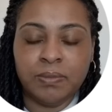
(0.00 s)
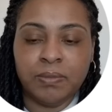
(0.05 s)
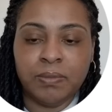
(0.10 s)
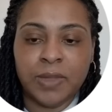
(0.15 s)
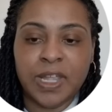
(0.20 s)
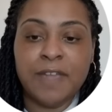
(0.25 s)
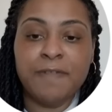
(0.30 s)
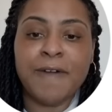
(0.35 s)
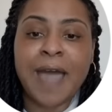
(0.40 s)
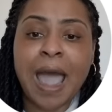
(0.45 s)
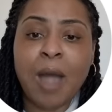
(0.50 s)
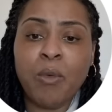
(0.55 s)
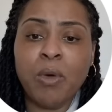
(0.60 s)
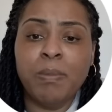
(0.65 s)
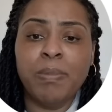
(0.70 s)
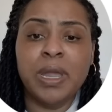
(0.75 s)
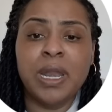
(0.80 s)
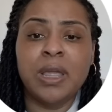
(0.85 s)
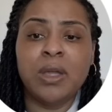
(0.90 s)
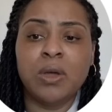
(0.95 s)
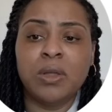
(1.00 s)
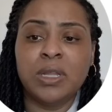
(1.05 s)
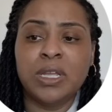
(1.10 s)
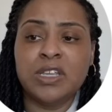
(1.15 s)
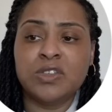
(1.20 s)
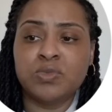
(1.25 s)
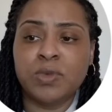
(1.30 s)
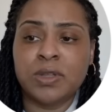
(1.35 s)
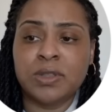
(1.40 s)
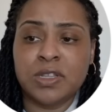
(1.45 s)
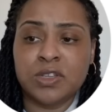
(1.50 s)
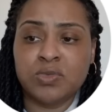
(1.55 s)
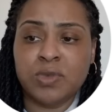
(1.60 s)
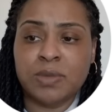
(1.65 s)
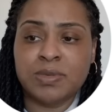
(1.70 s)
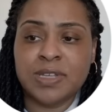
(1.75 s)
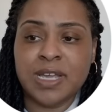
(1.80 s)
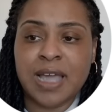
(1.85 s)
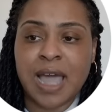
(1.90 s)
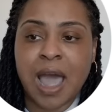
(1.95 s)
if I were bidding on this
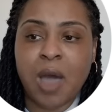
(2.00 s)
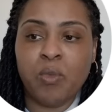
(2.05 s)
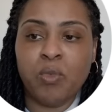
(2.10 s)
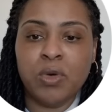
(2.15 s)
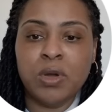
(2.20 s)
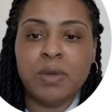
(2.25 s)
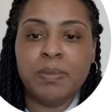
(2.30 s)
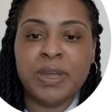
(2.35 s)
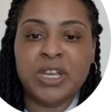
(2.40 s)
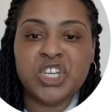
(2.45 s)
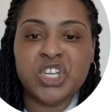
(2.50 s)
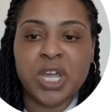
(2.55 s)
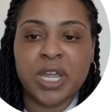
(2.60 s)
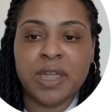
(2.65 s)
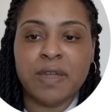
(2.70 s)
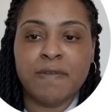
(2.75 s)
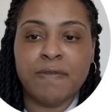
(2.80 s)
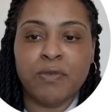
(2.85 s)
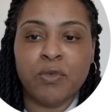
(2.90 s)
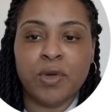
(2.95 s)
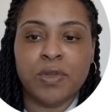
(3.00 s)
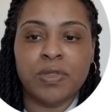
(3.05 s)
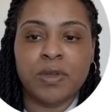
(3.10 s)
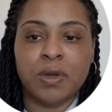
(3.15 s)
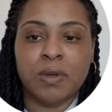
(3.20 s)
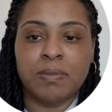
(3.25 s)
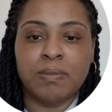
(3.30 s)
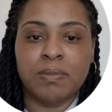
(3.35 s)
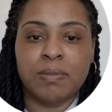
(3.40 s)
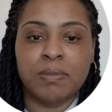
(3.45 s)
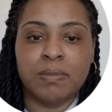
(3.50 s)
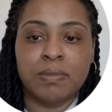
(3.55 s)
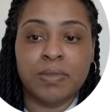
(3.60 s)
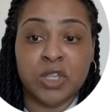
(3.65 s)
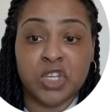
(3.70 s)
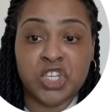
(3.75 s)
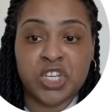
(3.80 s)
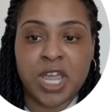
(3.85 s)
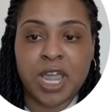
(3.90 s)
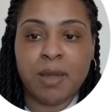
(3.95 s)
website, I would be checking for the
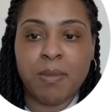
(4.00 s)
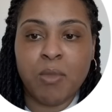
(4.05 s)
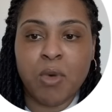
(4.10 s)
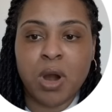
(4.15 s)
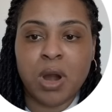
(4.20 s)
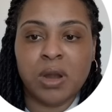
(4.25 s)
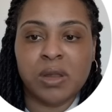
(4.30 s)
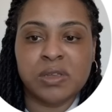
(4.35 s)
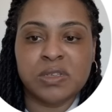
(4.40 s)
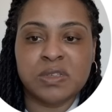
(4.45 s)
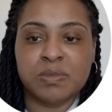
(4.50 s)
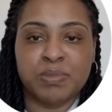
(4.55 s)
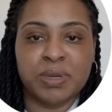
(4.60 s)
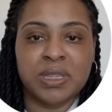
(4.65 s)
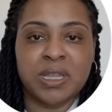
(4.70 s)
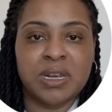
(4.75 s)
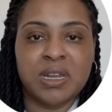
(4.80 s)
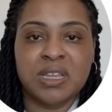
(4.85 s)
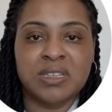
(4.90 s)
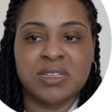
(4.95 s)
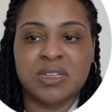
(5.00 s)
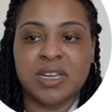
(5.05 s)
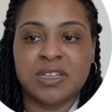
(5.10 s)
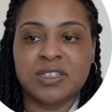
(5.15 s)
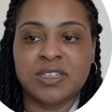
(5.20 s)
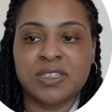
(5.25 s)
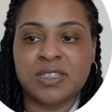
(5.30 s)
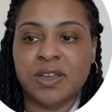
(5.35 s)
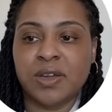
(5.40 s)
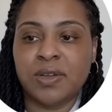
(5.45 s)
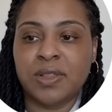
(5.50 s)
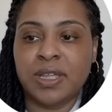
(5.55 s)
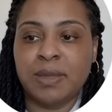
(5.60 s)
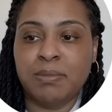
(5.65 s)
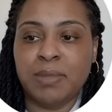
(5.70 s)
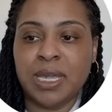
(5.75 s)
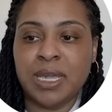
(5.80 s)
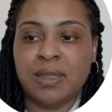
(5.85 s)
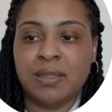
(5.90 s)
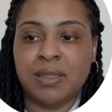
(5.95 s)
check marks, but that doesn't necessarily
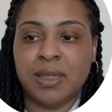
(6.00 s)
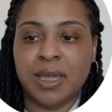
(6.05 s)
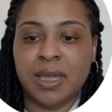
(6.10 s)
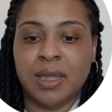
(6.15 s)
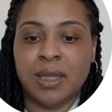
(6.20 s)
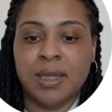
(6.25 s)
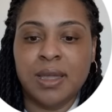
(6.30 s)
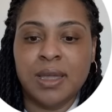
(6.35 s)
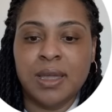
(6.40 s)
mean that